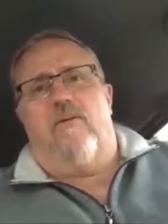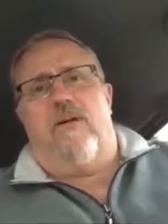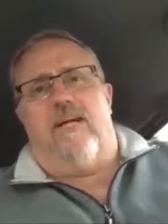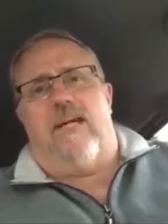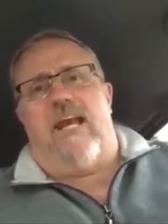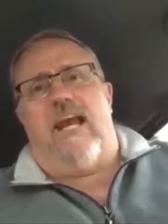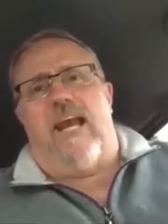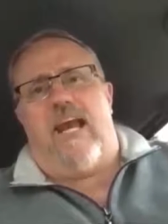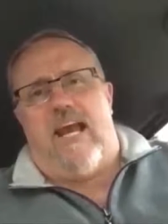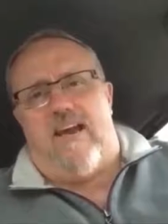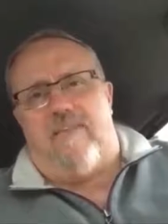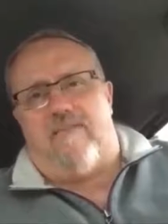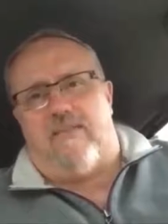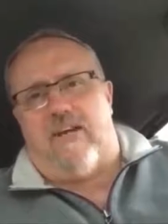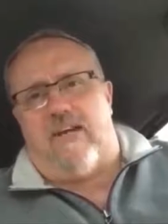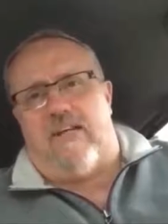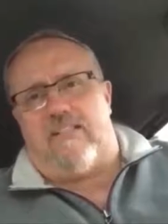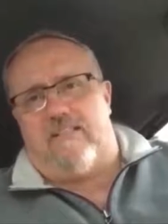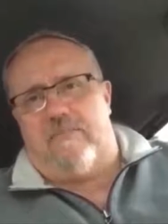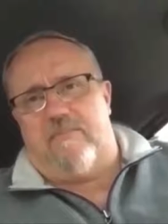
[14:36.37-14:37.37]
We have
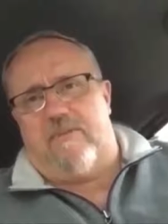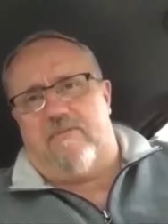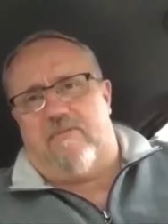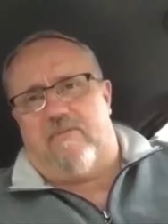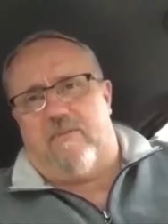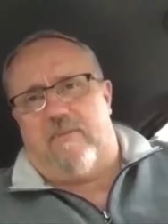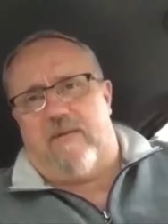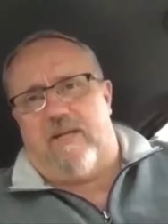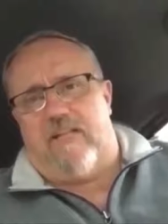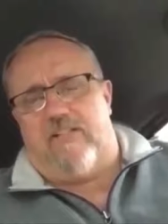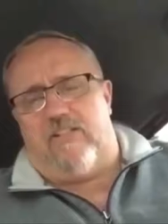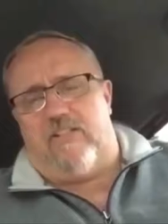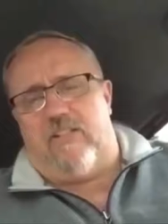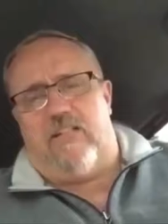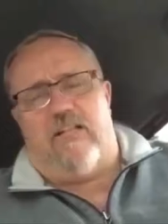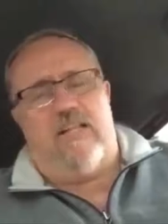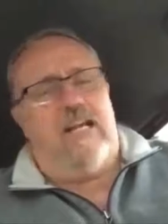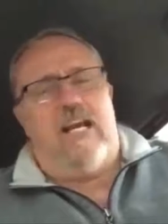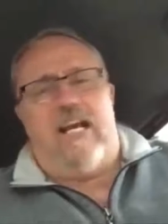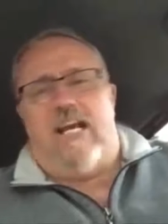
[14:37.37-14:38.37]
got some
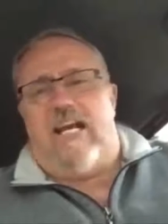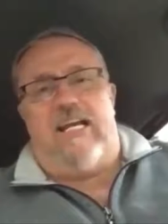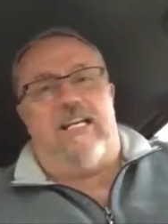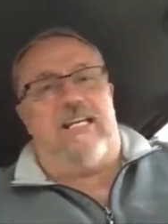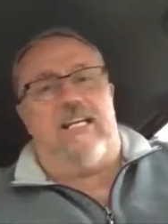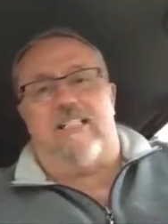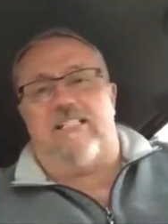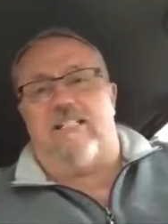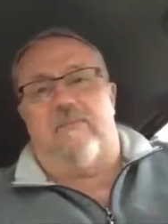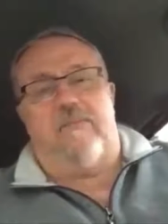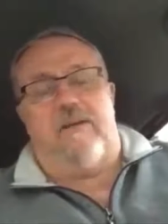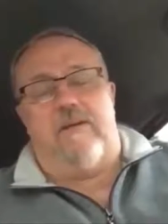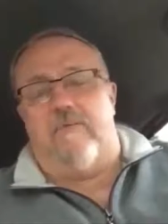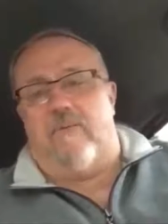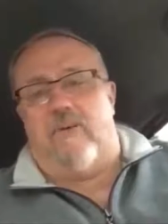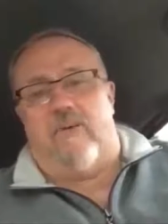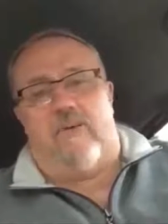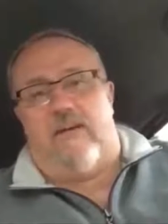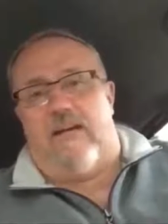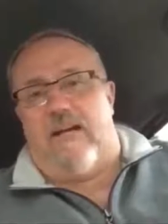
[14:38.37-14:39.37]
information. It doesn't
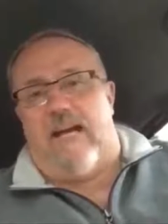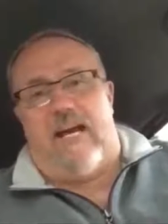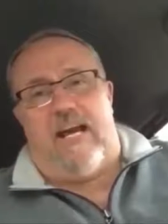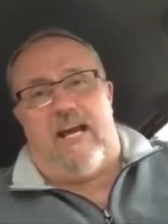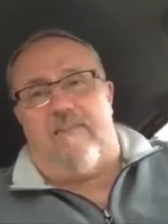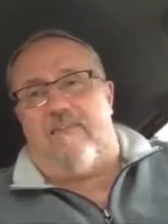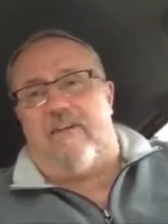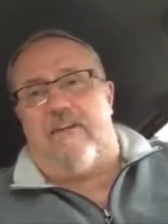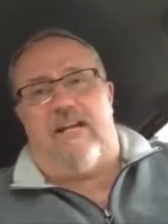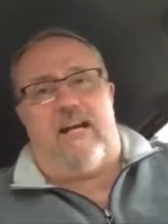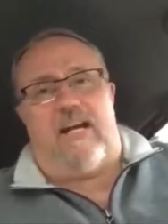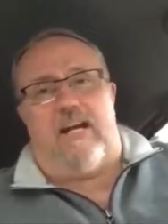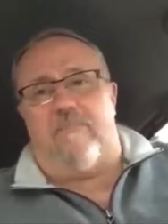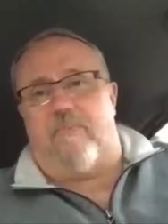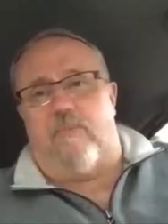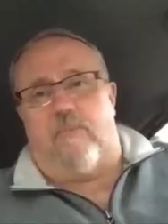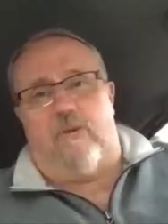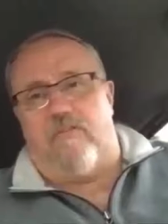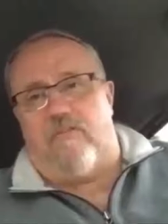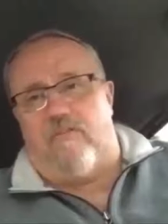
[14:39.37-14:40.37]
mean we're going to have a
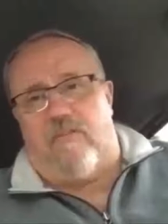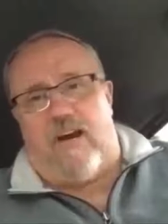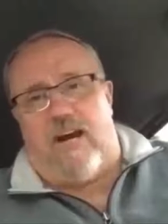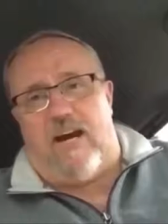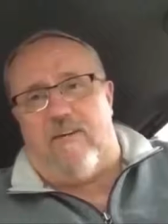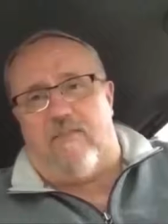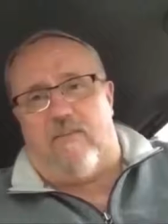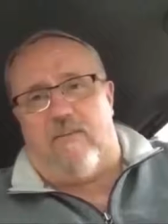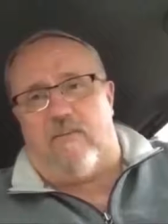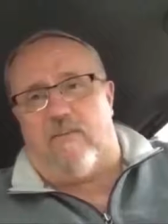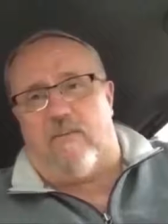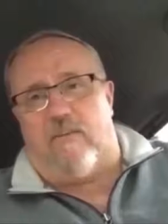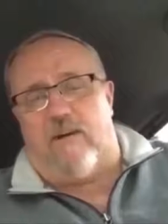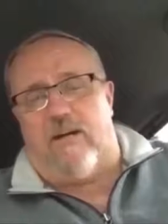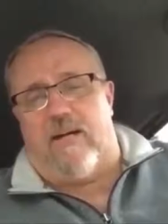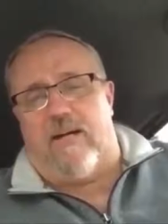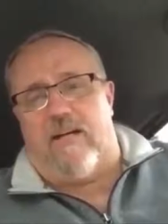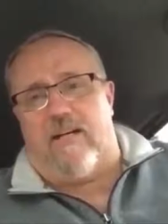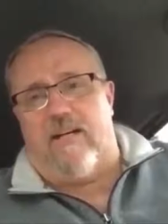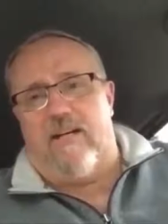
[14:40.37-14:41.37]
9.5
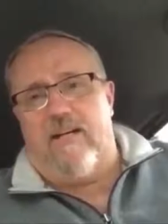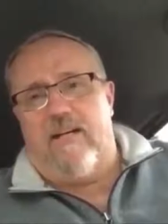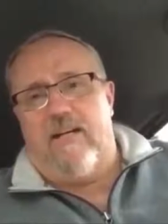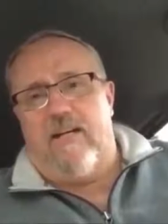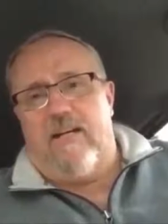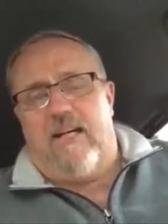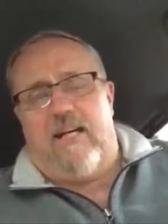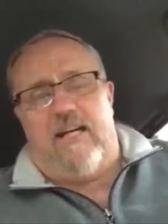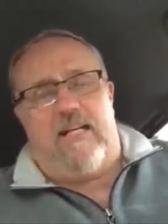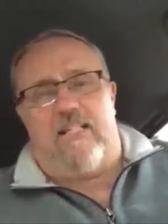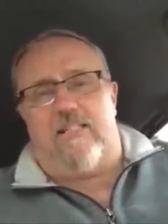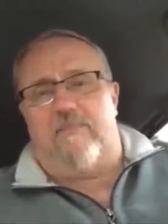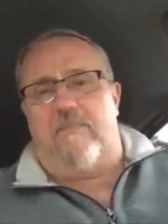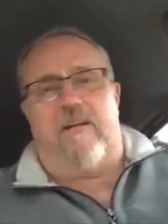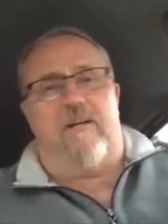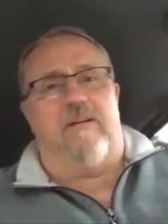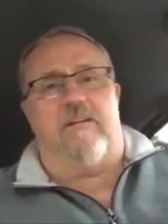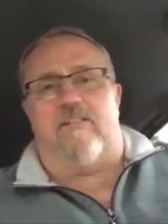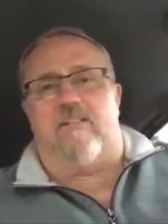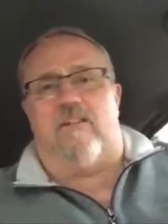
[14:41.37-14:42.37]
earthquake. It doesn't
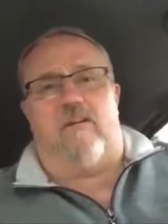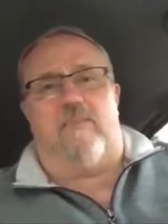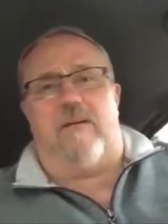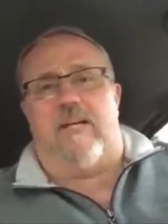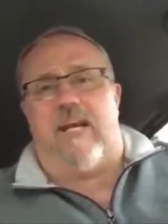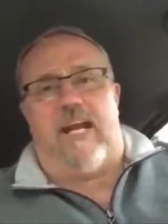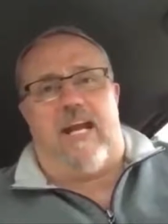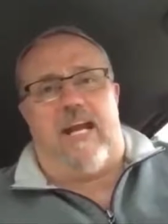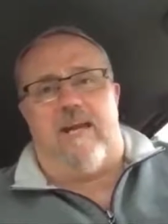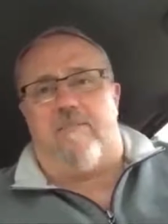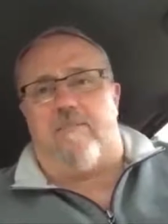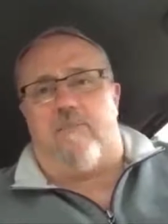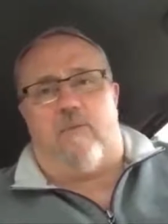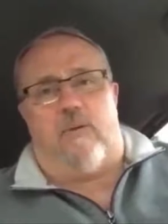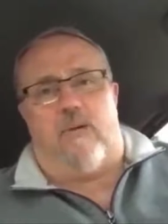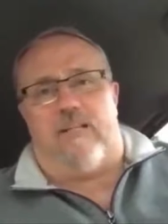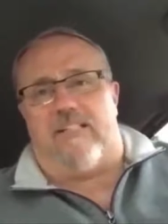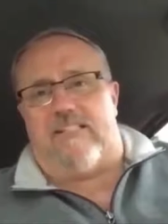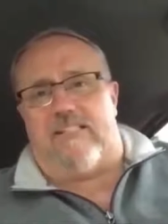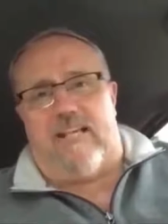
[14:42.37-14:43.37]
mean it's going to be an
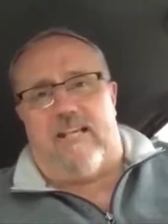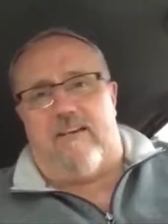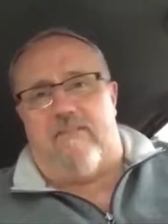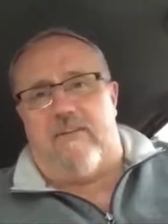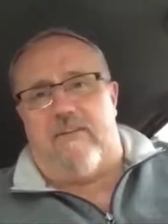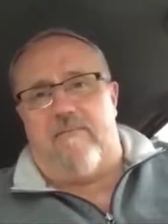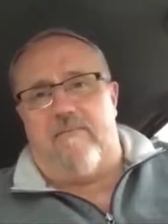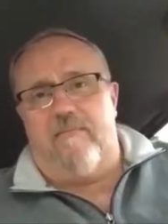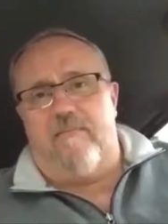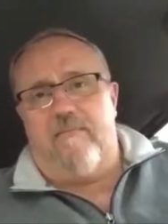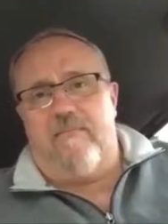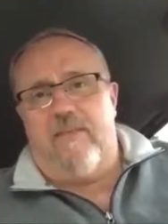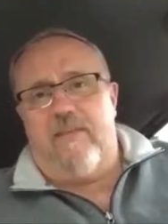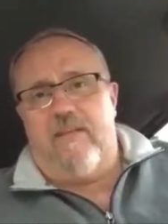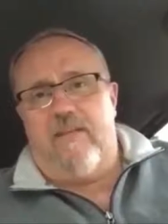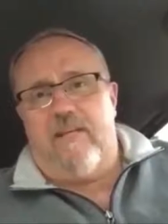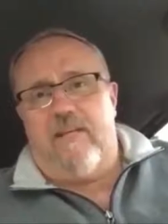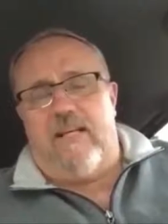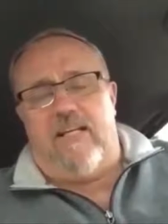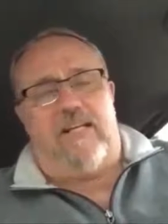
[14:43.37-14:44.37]
8.7.
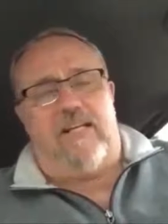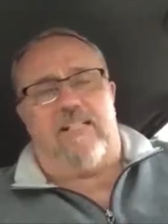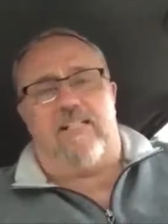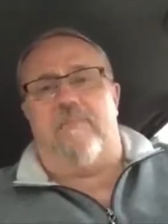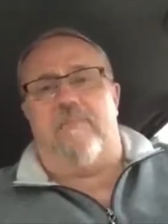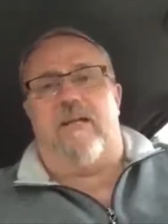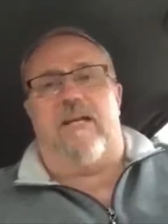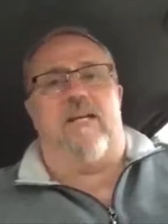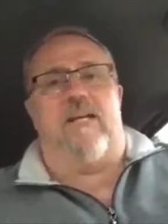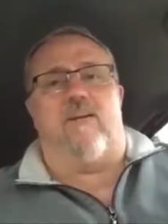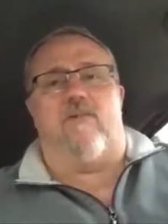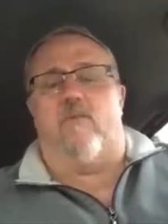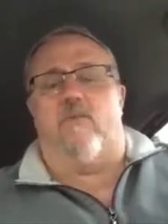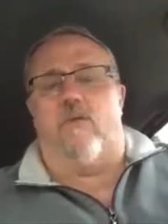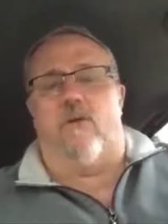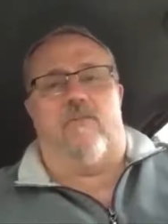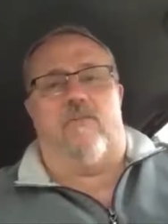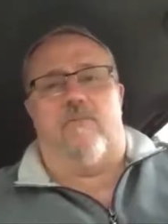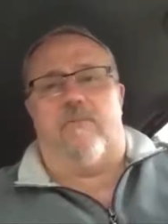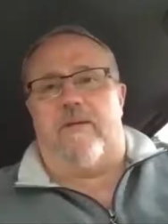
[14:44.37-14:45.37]
It doesn't mean a
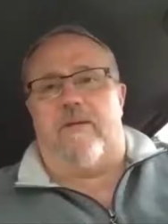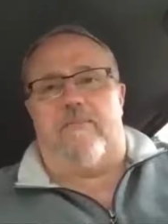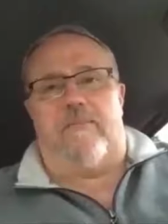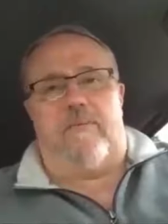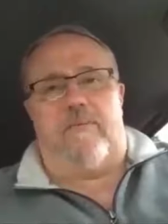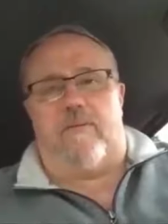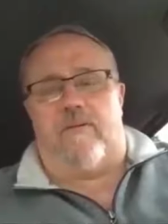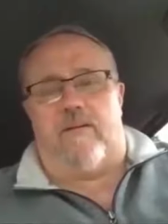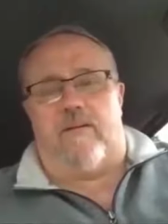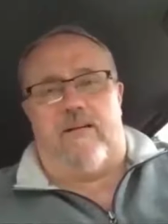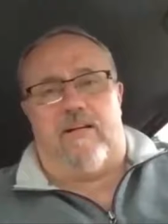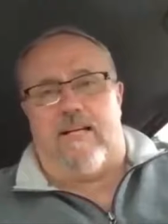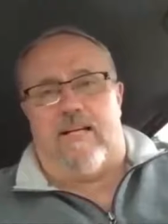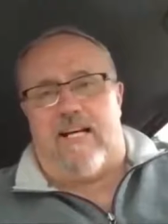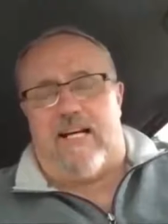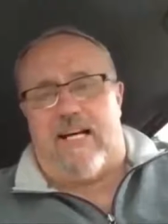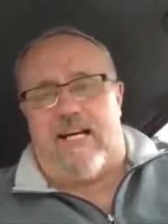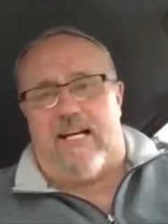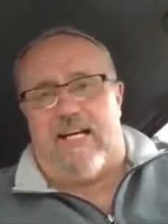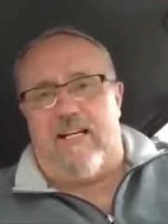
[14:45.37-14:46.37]
quarter of a million people are going to
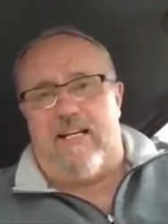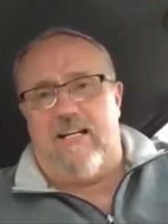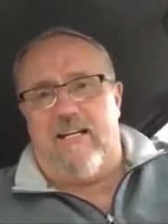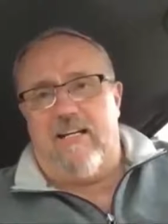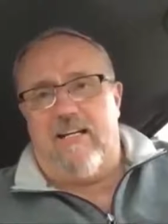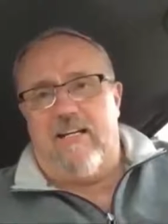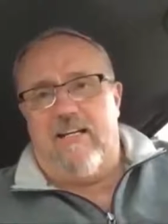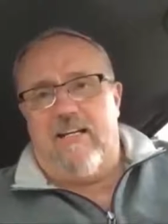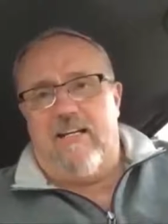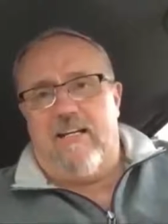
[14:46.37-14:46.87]
die.